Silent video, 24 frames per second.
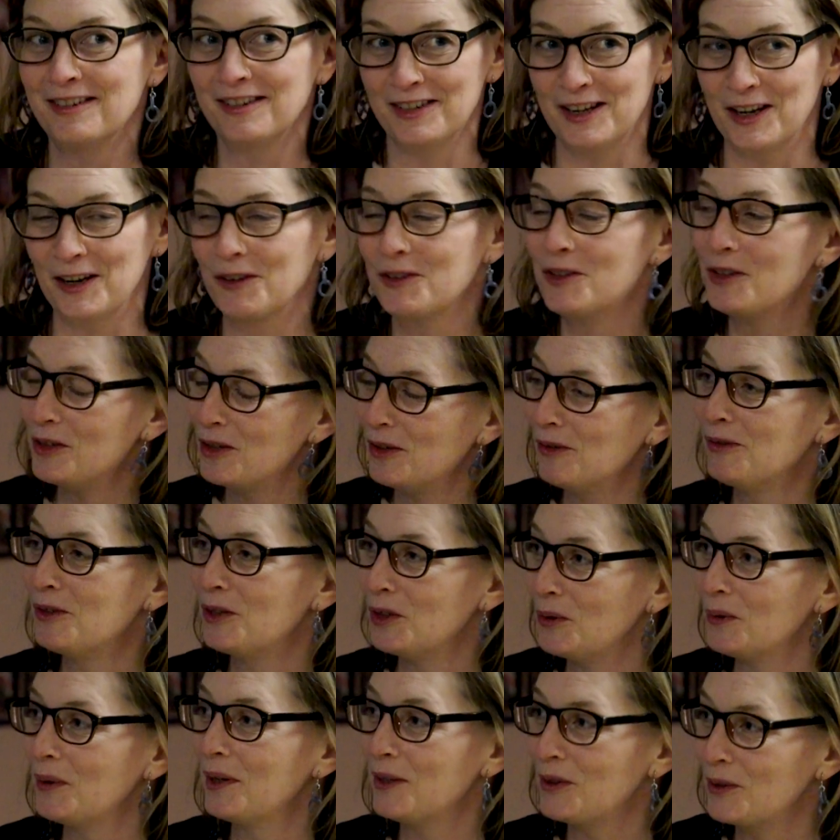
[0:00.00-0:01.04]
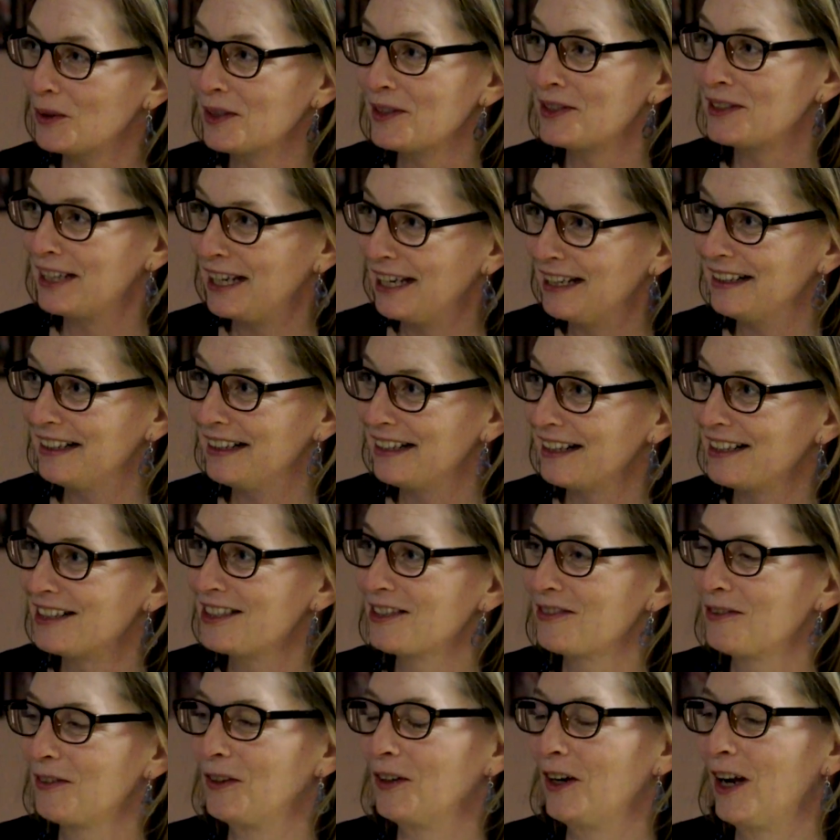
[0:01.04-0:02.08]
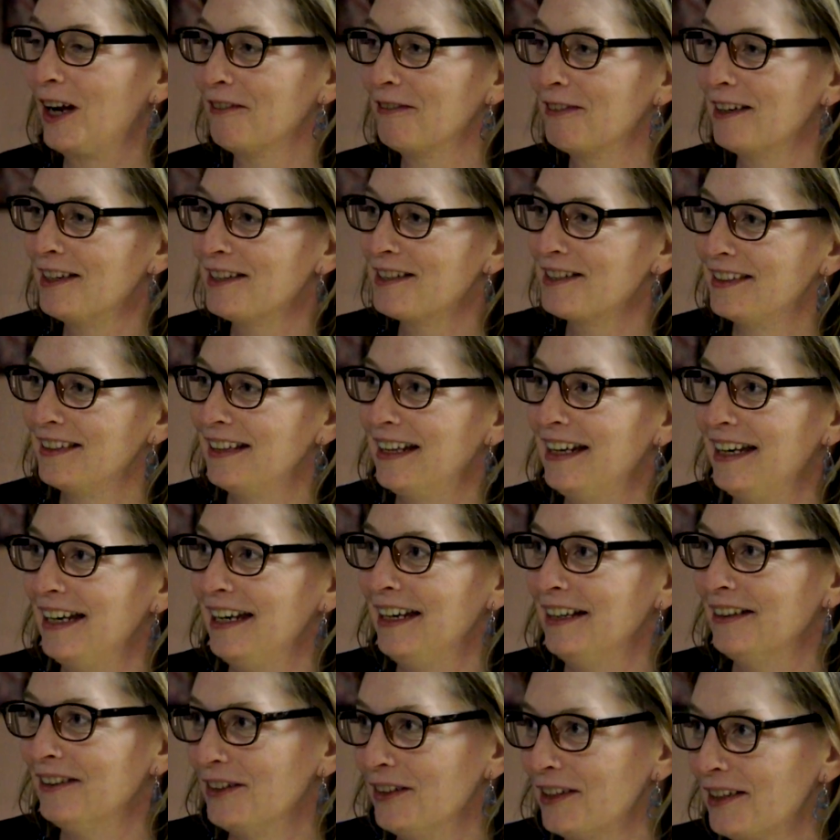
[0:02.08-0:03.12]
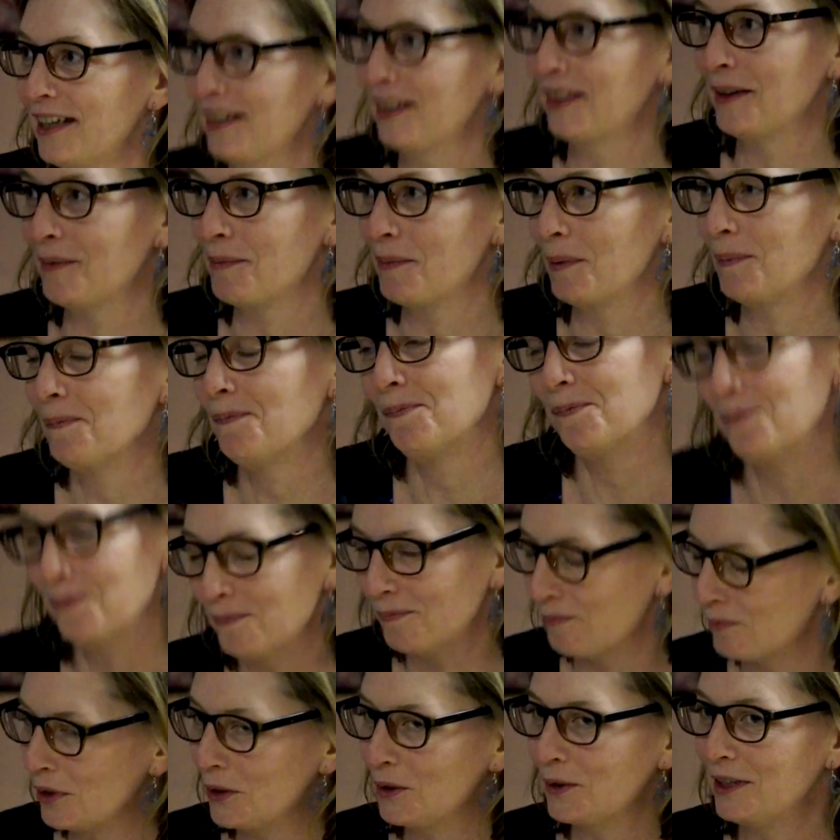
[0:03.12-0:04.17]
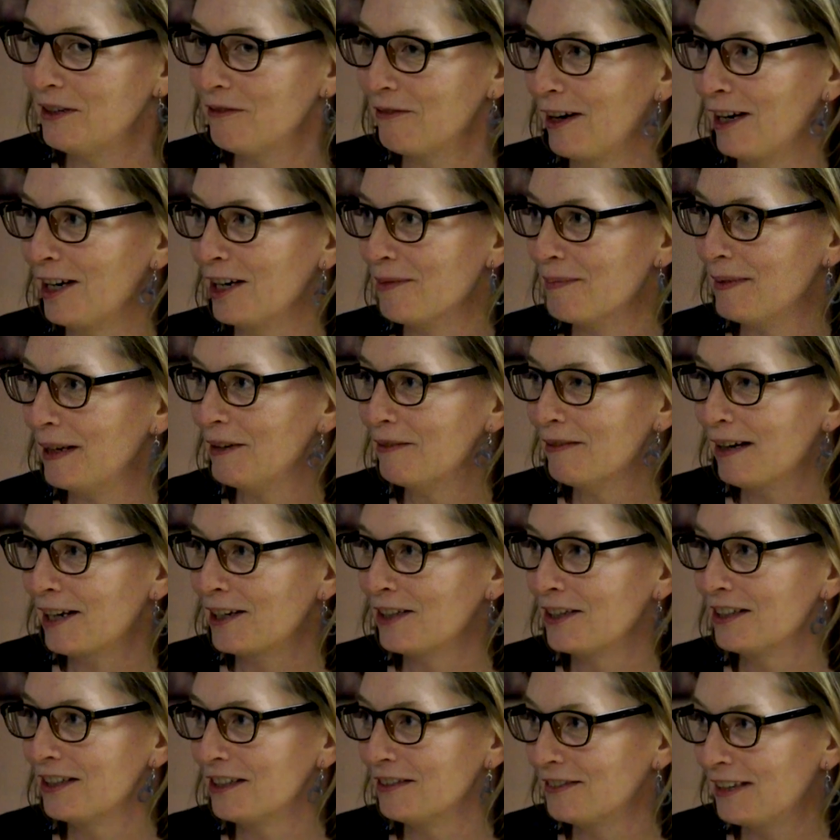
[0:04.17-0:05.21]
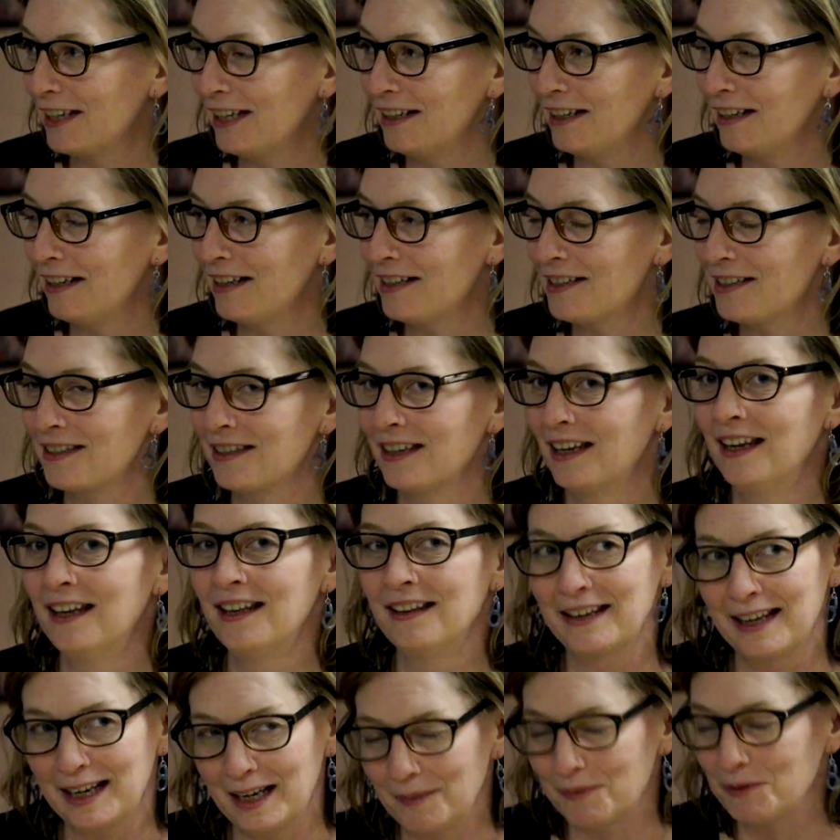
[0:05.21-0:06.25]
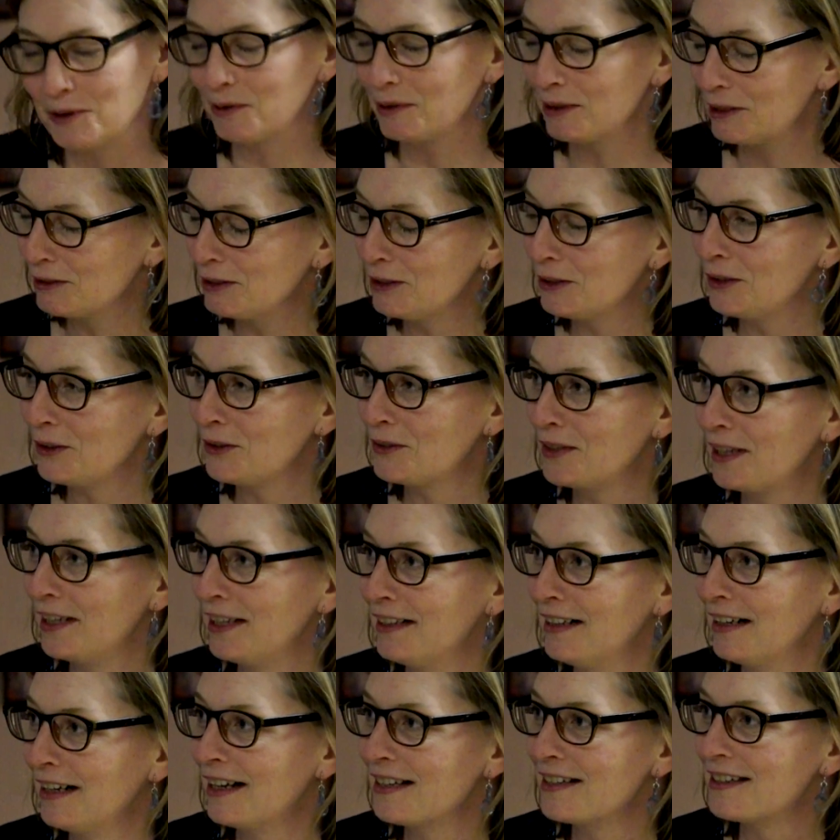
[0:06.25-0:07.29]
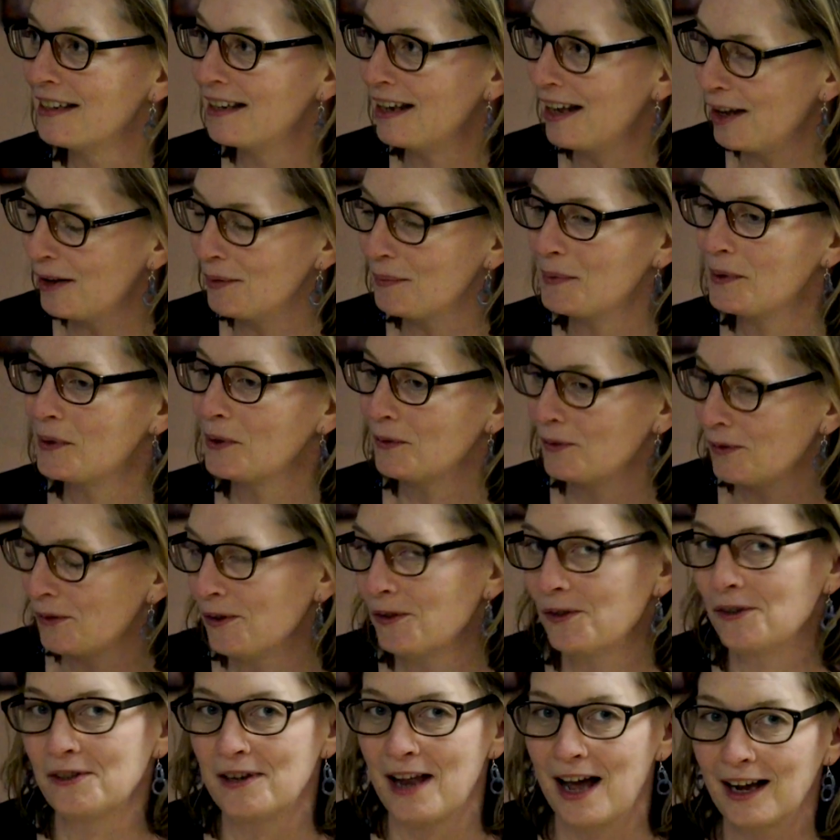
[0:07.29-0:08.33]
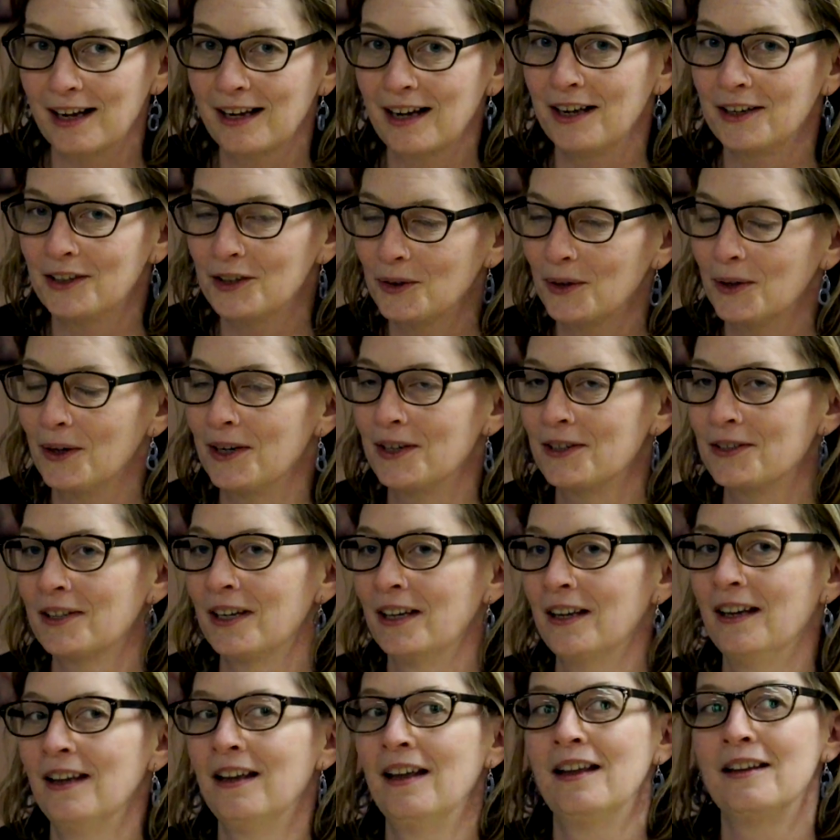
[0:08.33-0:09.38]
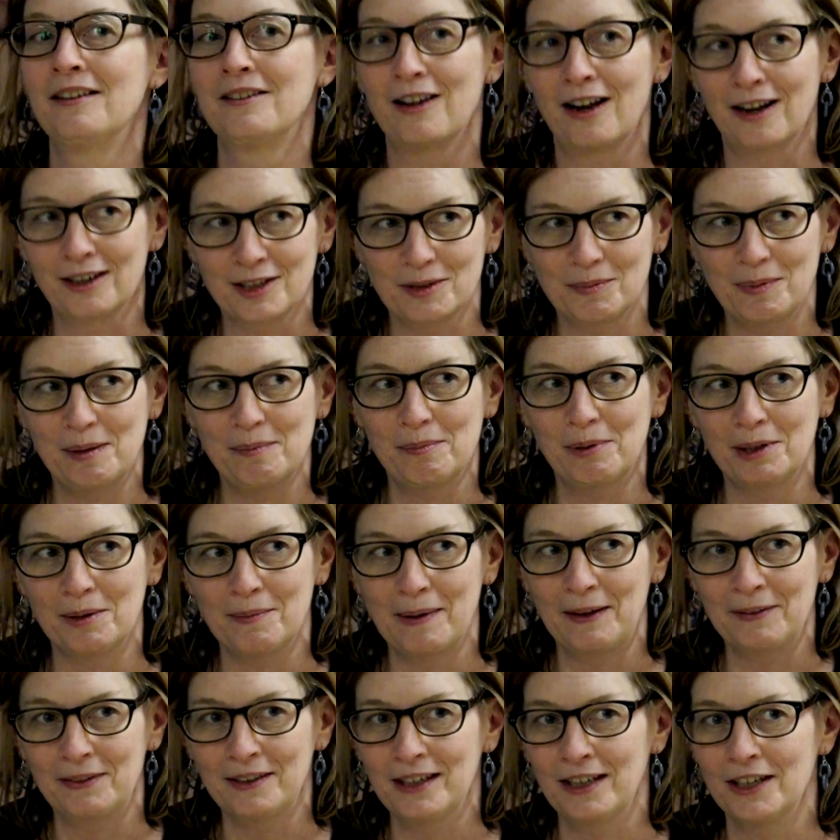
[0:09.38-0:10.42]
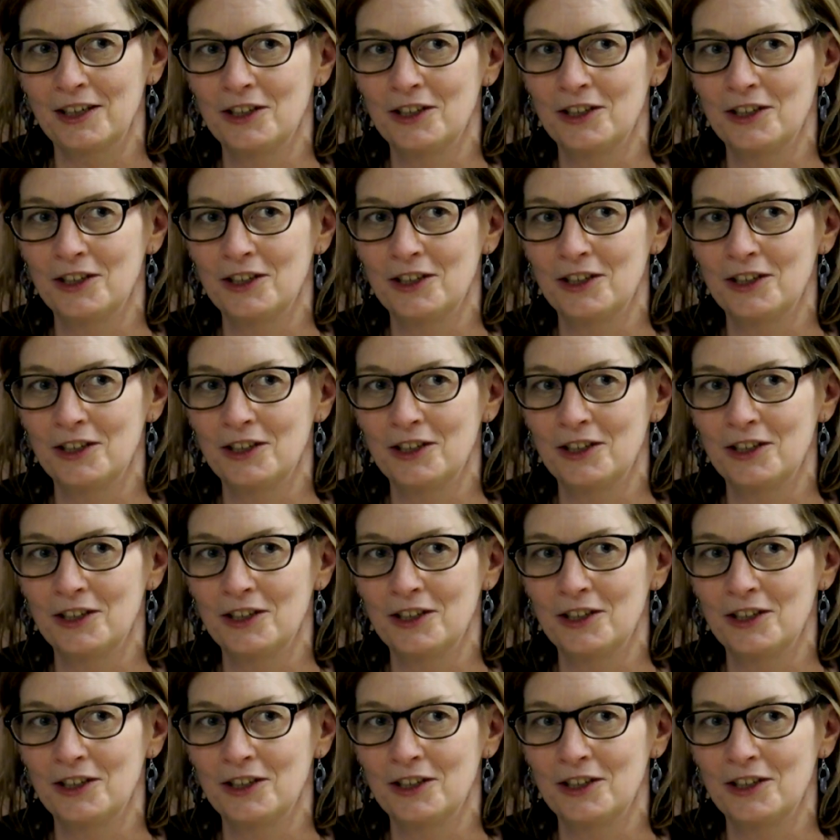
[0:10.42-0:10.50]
you know, do endorse candidates for office, and they look at the pro-environment record of candidates. They help to recruit those candidates and help knock on doors, talk to people about the